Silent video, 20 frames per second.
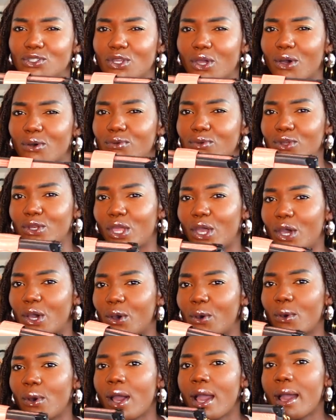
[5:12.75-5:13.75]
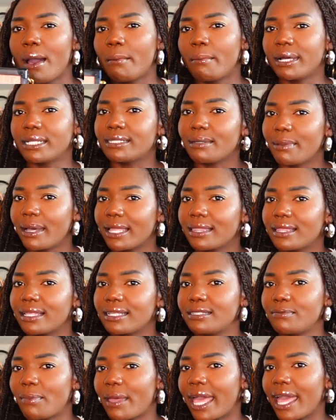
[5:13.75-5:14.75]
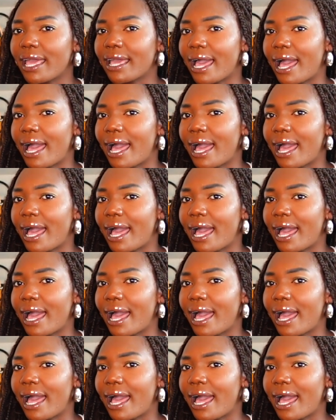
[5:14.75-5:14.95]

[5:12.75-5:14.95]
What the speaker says: don't know much about this bag.